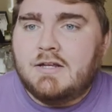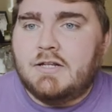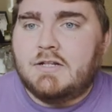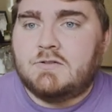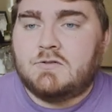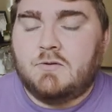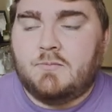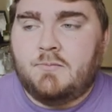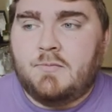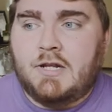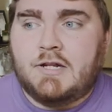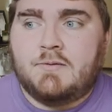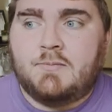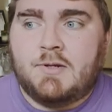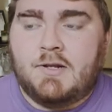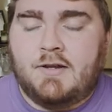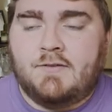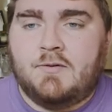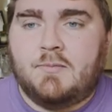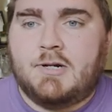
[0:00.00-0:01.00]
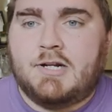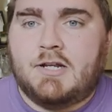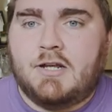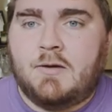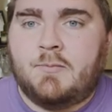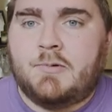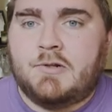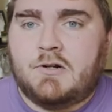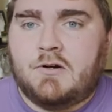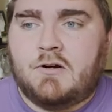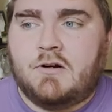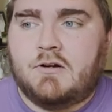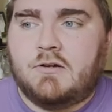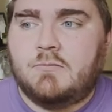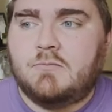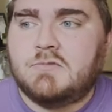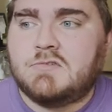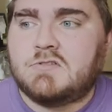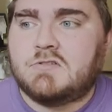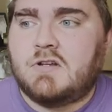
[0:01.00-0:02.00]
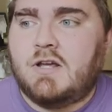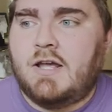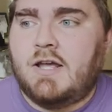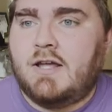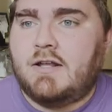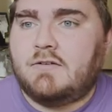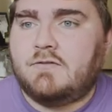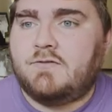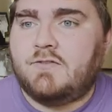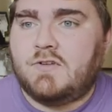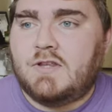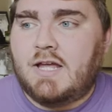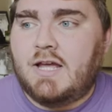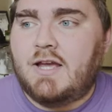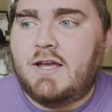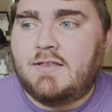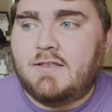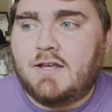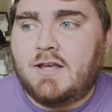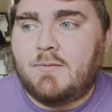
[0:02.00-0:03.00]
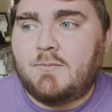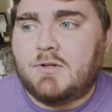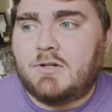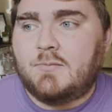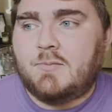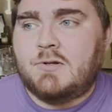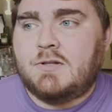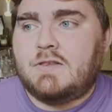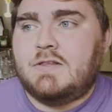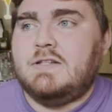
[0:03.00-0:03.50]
is what made everybody up in arms. And for that, I think I'm gonna put